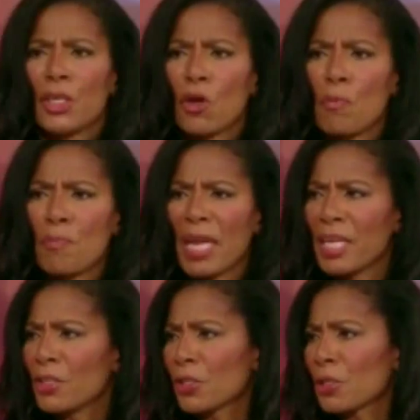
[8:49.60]

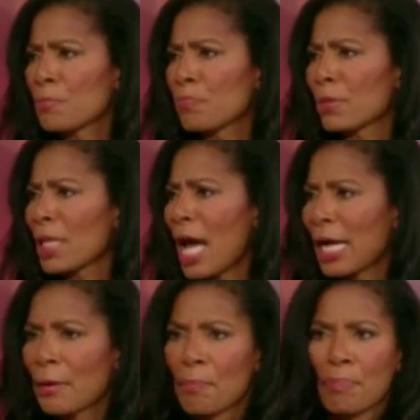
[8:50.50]
major
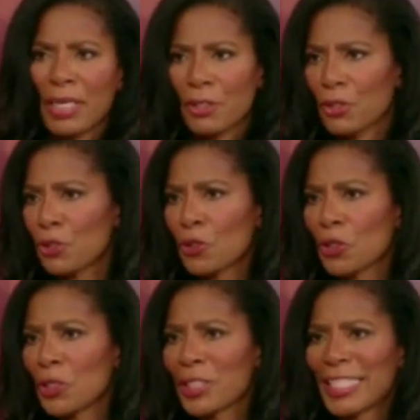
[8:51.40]

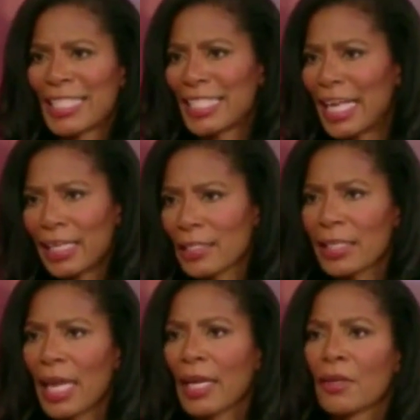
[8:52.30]
blockbuster sex
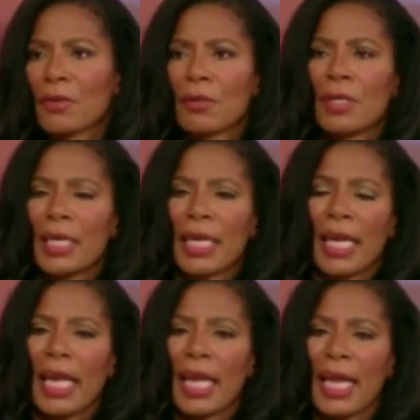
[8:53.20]
scandal.
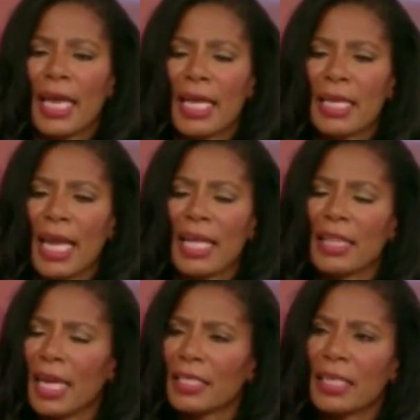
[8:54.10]
And at
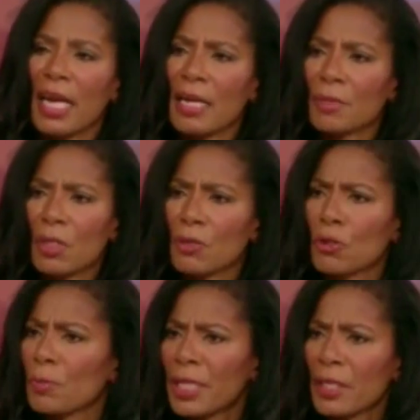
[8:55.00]
that time,
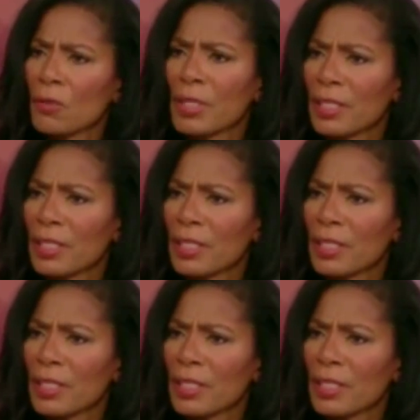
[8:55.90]
social media